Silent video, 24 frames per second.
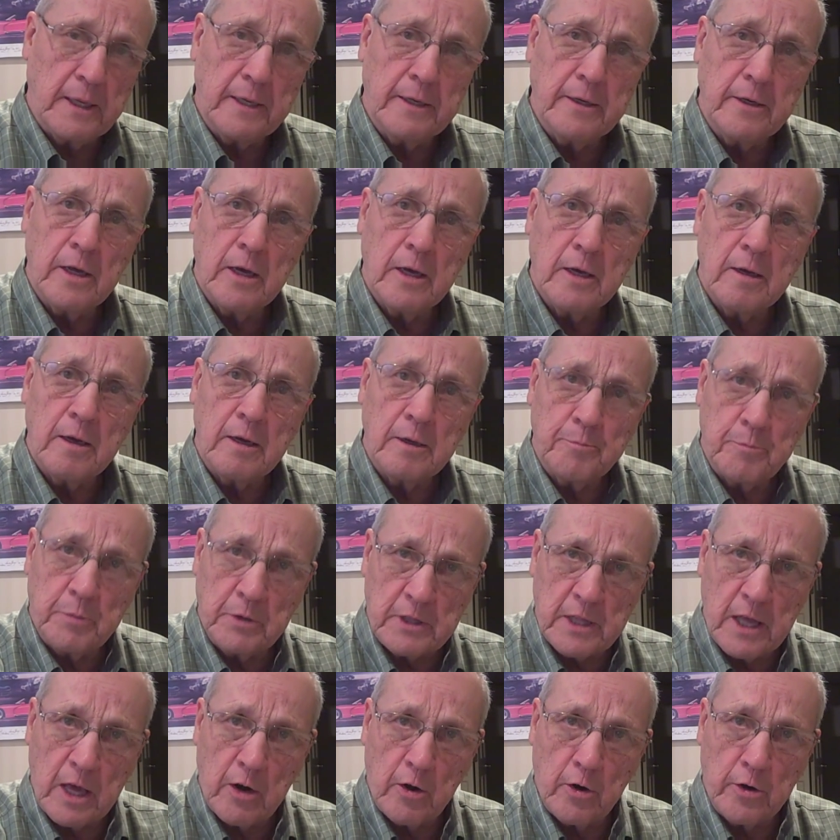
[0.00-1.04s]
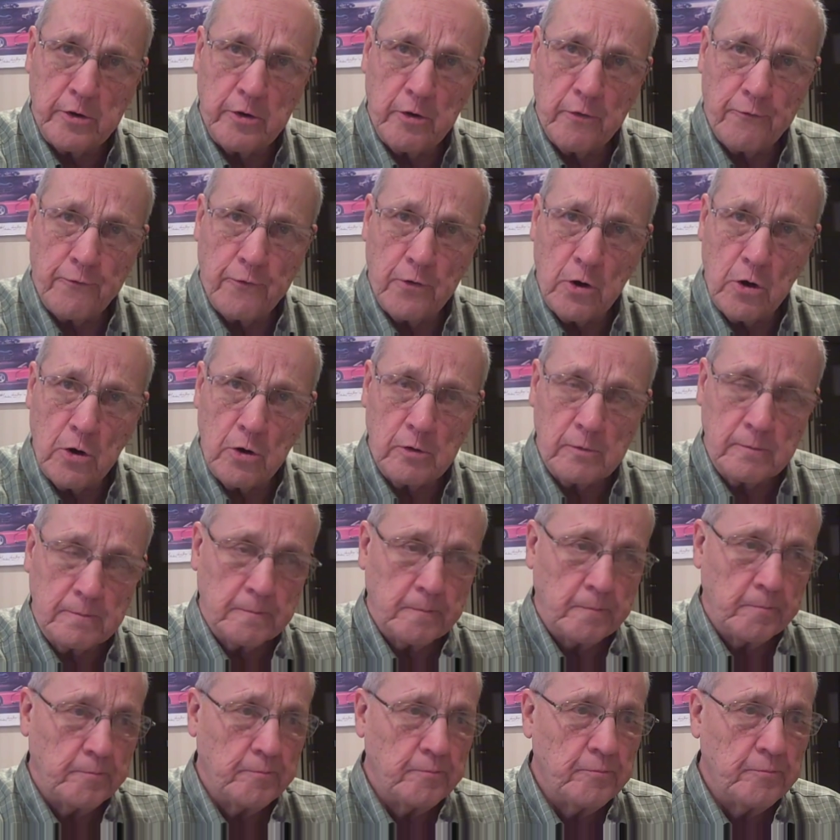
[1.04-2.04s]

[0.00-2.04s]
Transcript: and put that on your phone.